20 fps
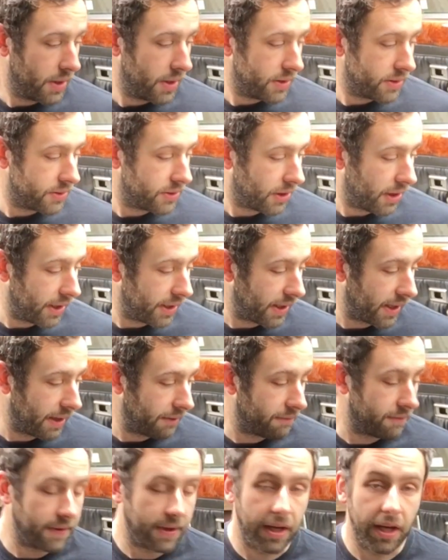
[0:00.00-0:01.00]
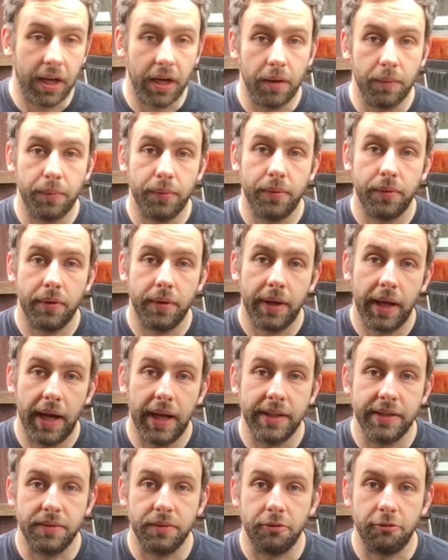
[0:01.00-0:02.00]
tidying everything up,
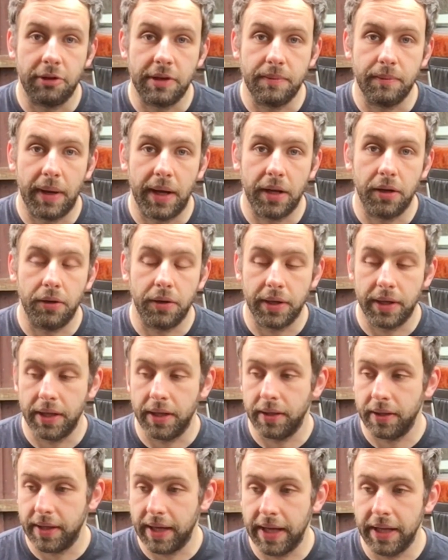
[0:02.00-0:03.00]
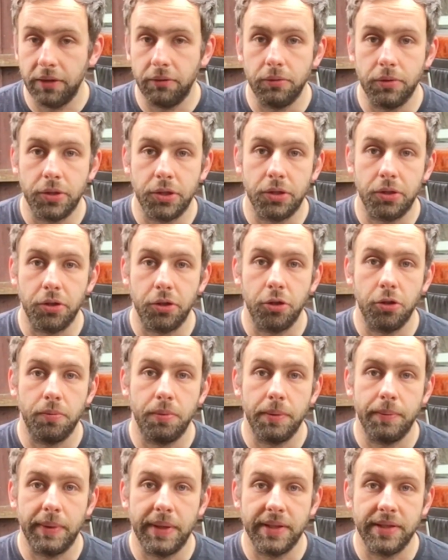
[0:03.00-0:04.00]
getting some green back on it, getting all the John Cooper
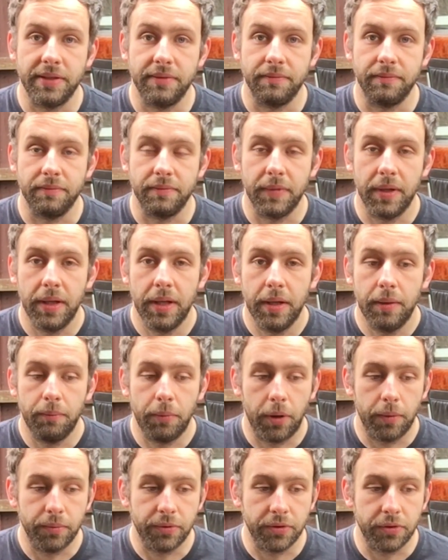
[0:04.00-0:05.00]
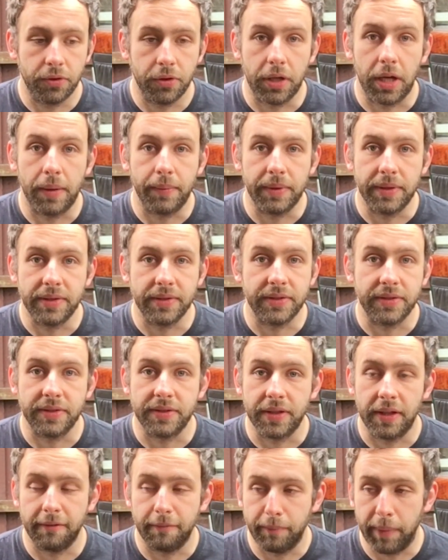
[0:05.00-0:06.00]
bits and bobs and all the gubbins and
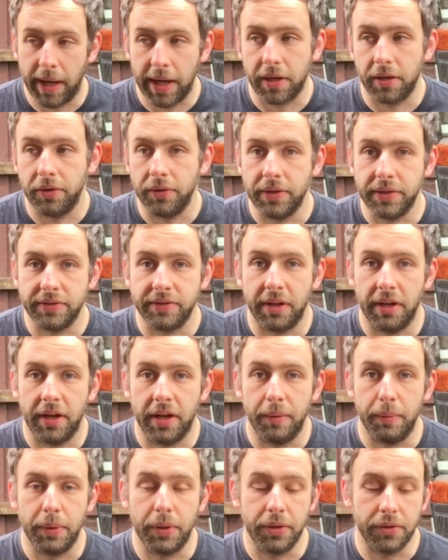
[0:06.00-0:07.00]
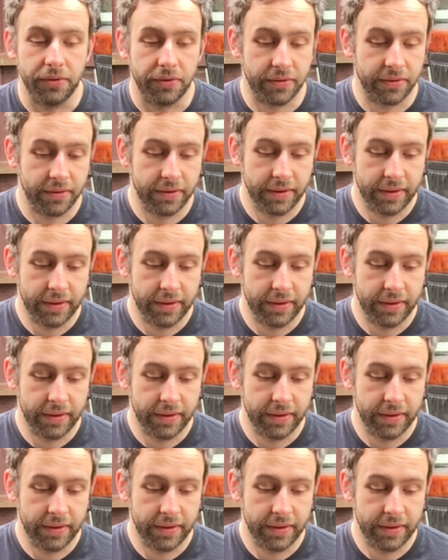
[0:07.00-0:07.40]
stuff back on this car, because